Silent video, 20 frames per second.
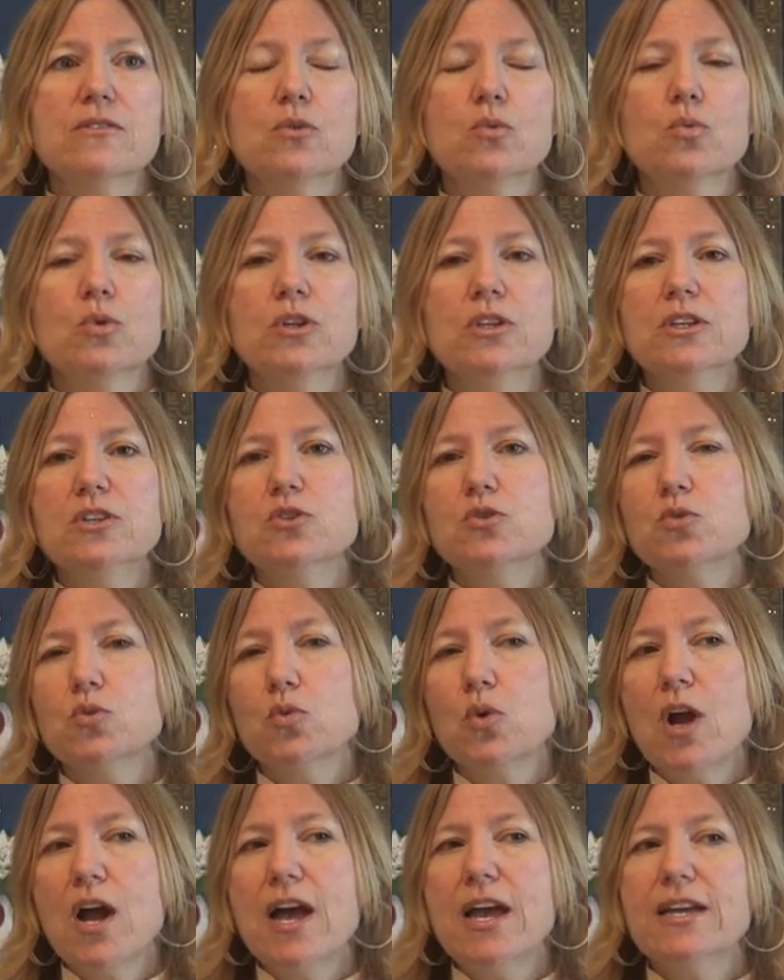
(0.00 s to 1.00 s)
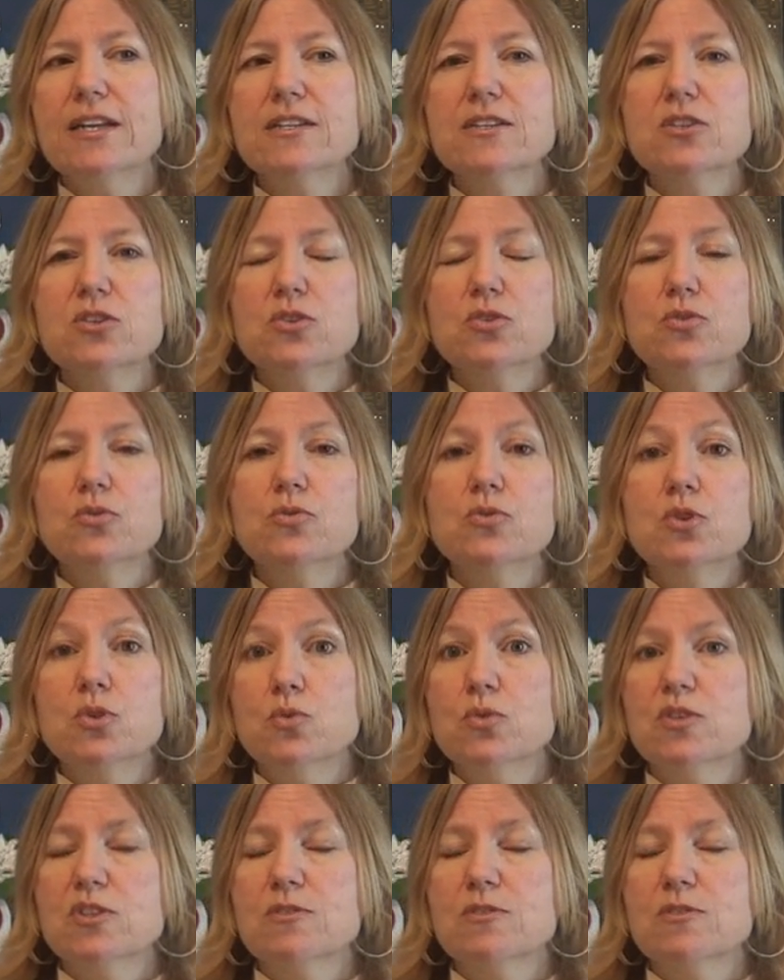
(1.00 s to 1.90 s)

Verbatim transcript: really trying to do a